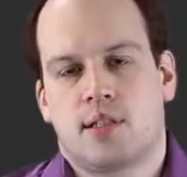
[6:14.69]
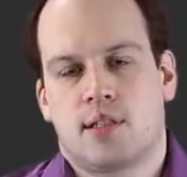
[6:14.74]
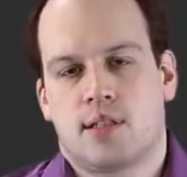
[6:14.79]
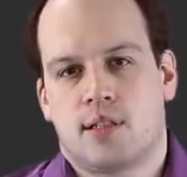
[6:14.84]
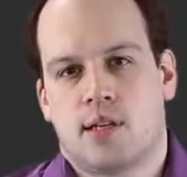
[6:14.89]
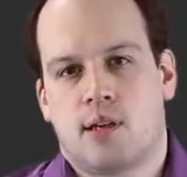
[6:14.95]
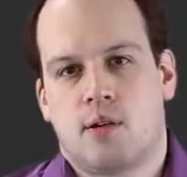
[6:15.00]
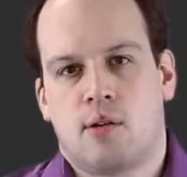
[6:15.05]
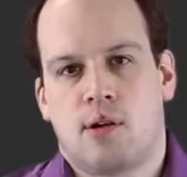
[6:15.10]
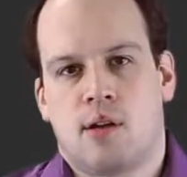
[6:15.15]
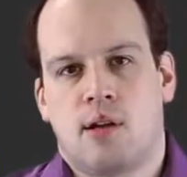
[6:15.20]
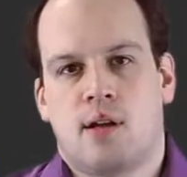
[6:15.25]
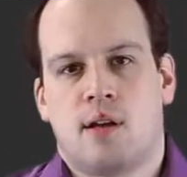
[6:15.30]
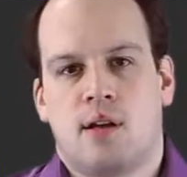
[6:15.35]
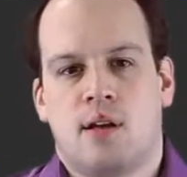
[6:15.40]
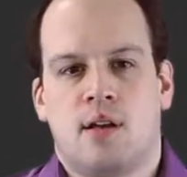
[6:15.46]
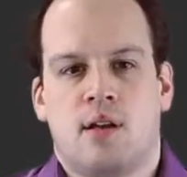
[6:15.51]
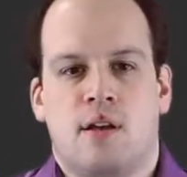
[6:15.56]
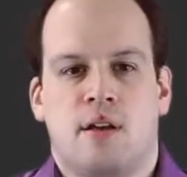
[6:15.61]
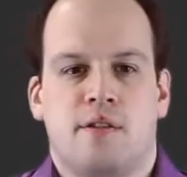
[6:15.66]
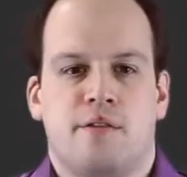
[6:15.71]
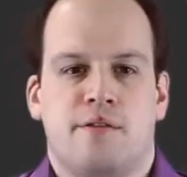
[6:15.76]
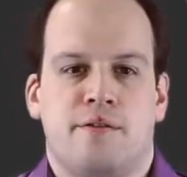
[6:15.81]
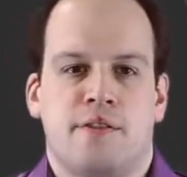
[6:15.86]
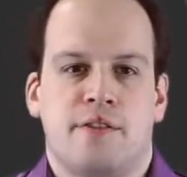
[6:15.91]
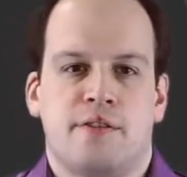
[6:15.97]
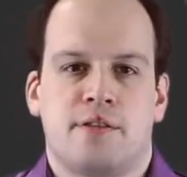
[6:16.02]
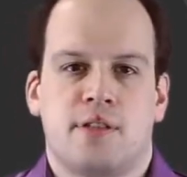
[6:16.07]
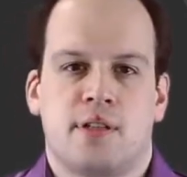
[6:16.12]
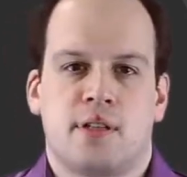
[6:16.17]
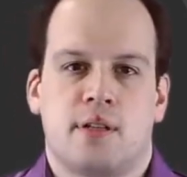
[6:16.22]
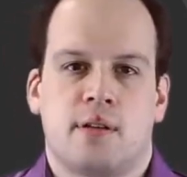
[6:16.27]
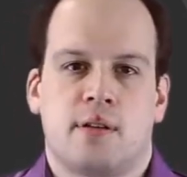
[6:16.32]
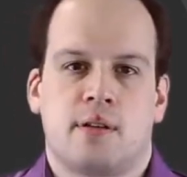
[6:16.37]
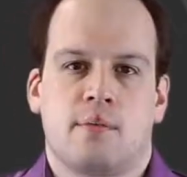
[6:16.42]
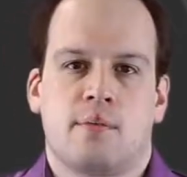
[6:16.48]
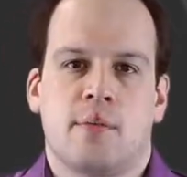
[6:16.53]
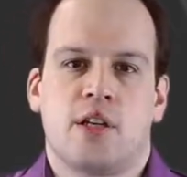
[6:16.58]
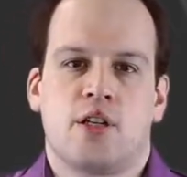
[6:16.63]
It's our 5th
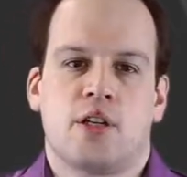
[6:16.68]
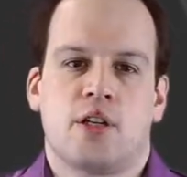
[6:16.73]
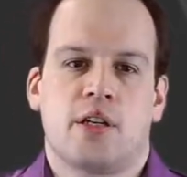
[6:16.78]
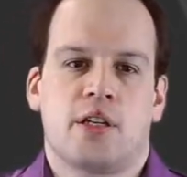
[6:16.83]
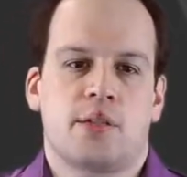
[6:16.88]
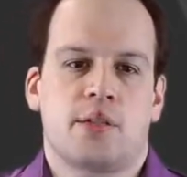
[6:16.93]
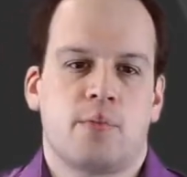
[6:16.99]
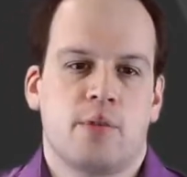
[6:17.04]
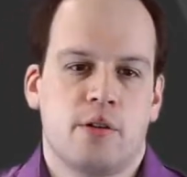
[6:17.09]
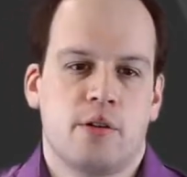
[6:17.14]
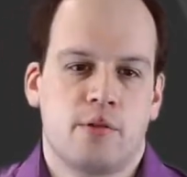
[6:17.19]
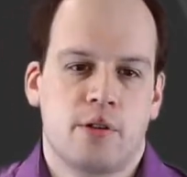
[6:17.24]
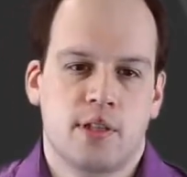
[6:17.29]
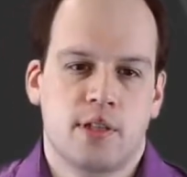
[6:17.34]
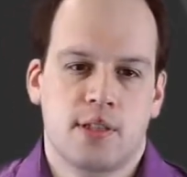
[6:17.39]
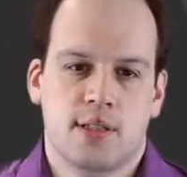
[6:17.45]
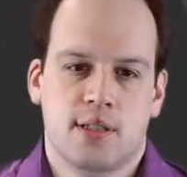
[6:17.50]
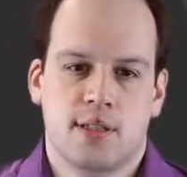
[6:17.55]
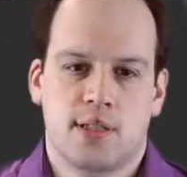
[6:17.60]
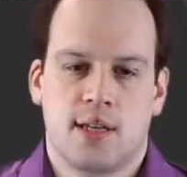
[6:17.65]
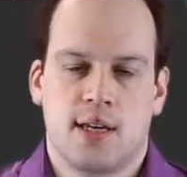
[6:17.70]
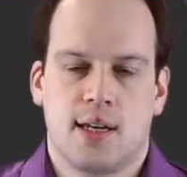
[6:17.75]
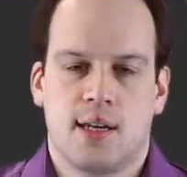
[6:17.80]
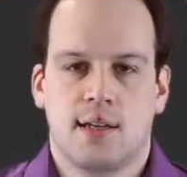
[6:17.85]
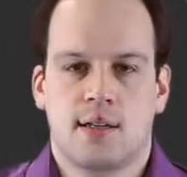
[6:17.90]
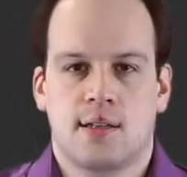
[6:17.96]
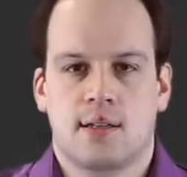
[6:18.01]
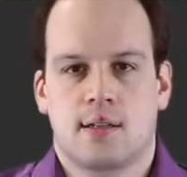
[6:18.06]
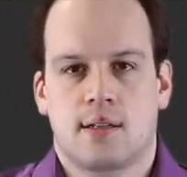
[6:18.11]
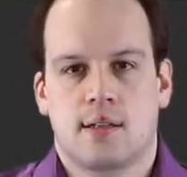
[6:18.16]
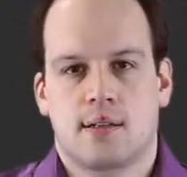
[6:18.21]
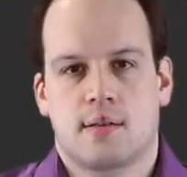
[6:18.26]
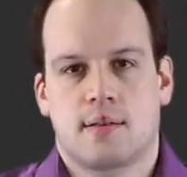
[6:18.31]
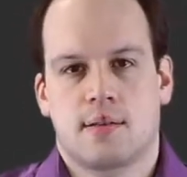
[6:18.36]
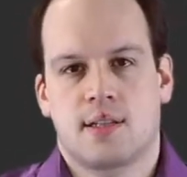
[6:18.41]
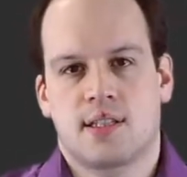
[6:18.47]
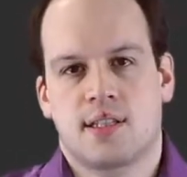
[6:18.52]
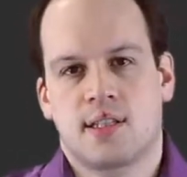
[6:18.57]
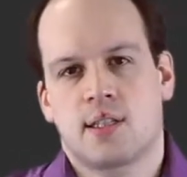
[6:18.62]
major experience, and
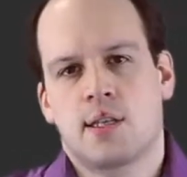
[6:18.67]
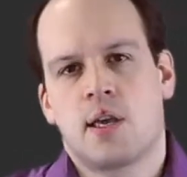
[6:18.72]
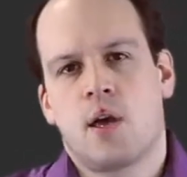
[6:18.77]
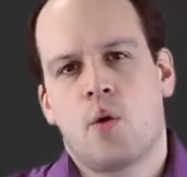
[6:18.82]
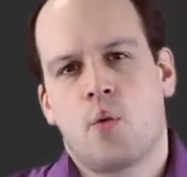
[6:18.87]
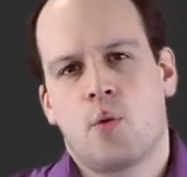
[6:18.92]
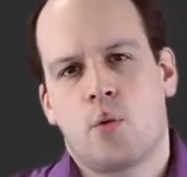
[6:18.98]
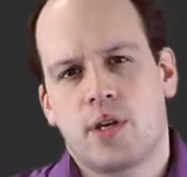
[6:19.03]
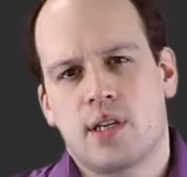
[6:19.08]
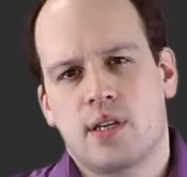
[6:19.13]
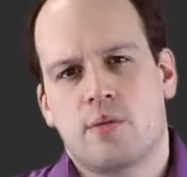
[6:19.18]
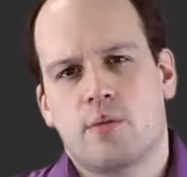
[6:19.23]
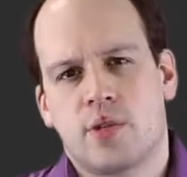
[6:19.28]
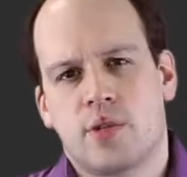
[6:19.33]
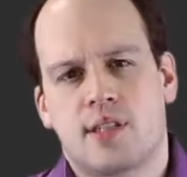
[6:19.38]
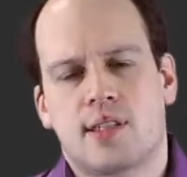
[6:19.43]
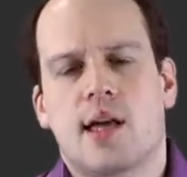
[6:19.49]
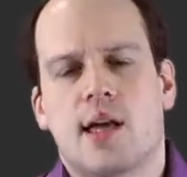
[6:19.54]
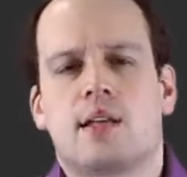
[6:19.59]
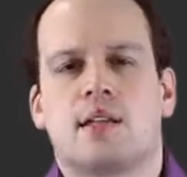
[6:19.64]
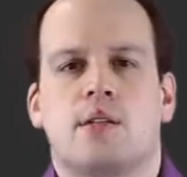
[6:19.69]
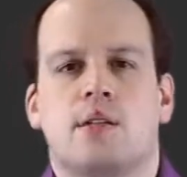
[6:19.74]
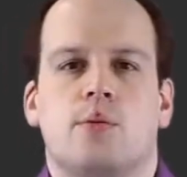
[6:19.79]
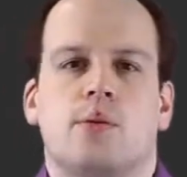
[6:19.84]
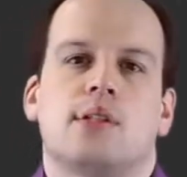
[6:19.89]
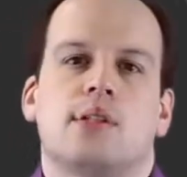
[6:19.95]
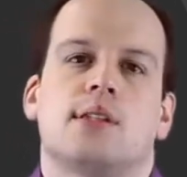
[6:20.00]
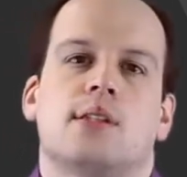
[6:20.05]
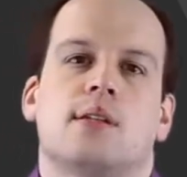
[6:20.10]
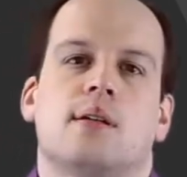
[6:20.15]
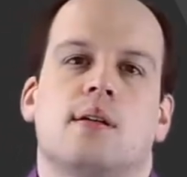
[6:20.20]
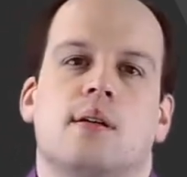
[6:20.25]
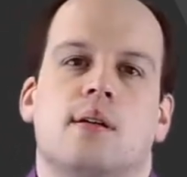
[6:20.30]
this is we started with